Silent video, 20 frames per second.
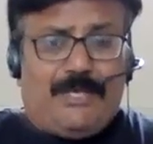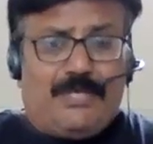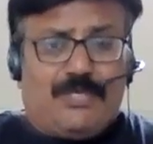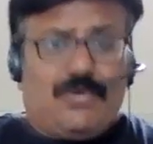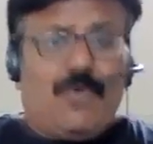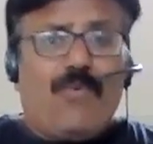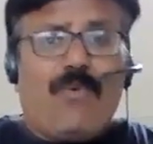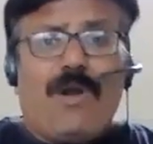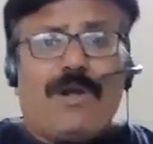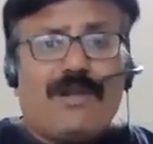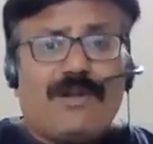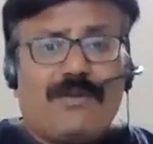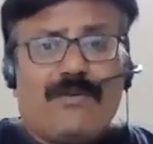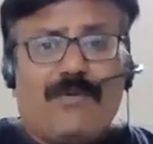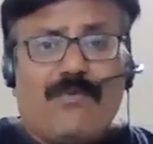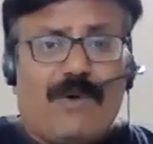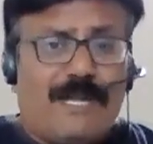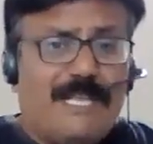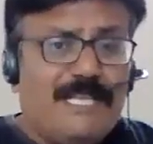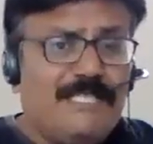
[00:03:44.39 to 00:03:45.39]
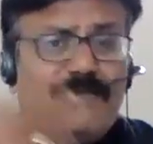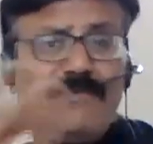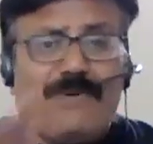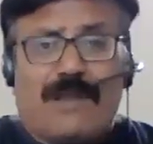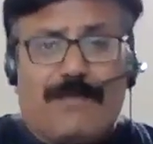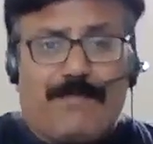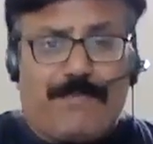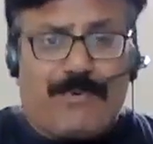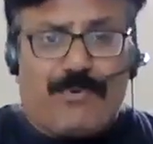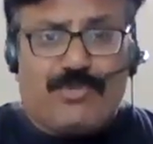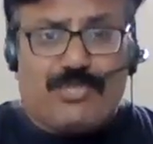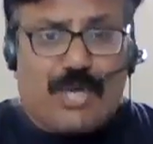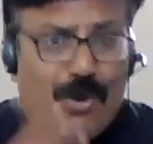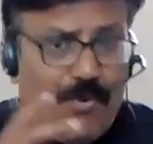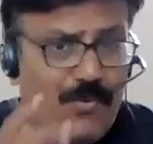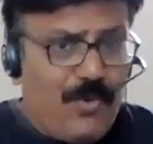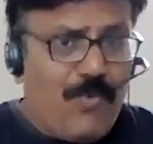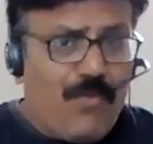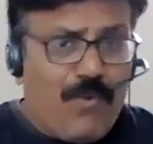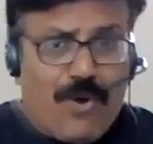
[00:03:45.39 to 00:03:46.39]
so what is your approach?
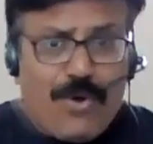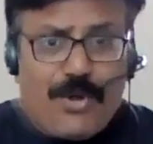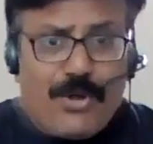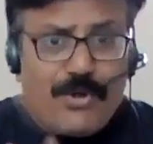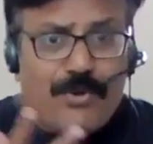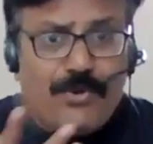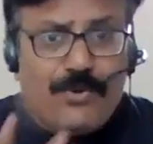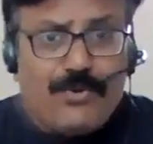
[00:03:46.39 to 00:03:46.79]
How you wanted